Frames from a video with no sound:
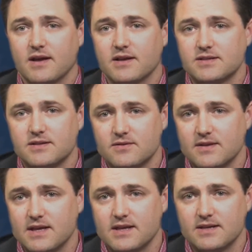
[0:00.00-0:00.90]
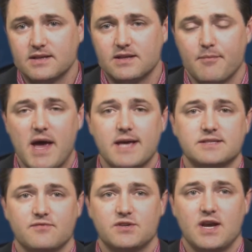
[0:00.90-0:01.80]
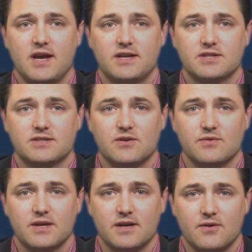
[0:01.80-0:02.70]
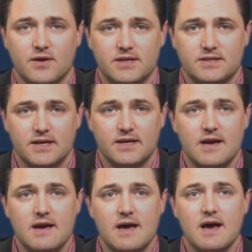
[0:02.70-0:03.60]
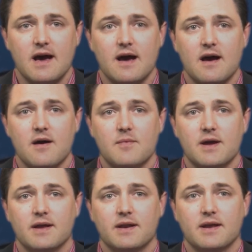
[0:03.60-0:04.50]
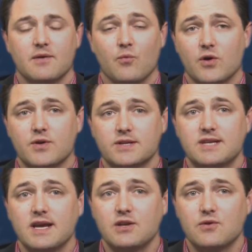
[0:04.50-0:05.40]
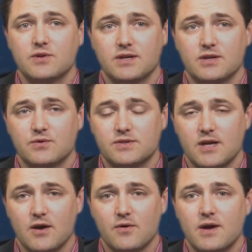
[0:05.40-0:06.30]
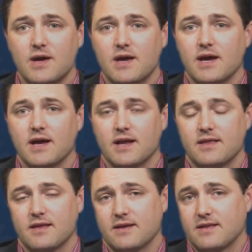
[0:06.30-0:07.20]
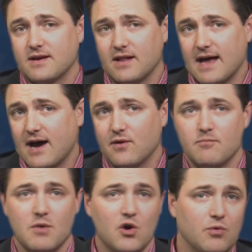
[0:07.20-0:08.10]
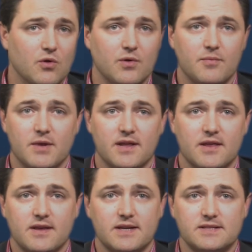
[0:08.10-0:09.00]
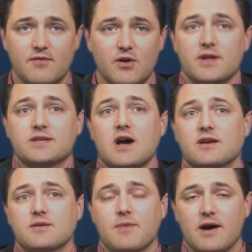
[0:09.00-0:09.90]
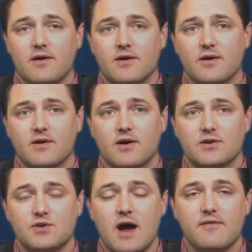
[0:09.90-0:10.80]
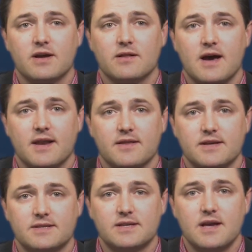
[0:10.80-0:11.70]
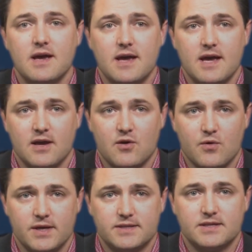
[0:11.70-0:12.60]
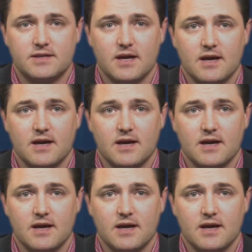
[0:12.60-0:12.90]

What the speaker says: Certainly the pace of change is only increasing and will continue to do so. And I think the cloud and mobile and many of the things I've already talked about are driving a lot of this increased